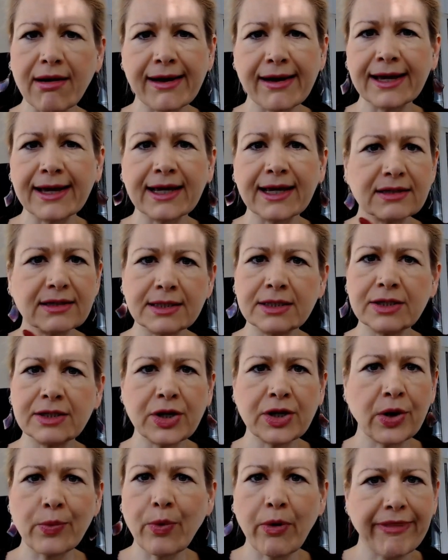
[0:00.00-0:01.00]
I didn't know what
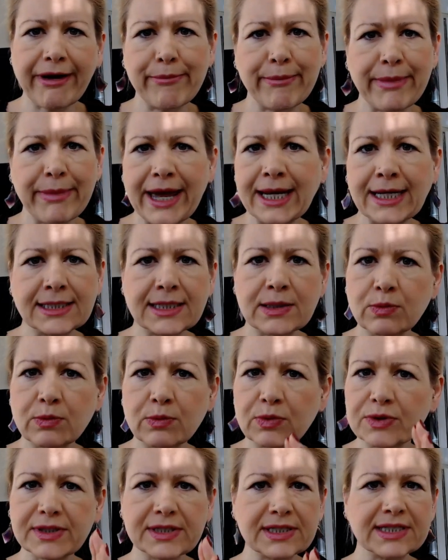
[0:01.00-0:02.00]
that meant. It wasn't
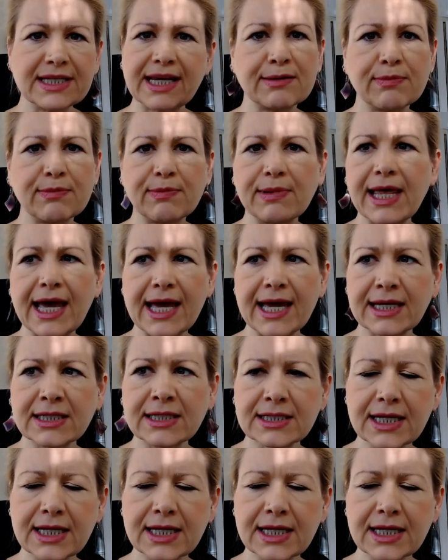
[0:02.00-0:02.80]
explained.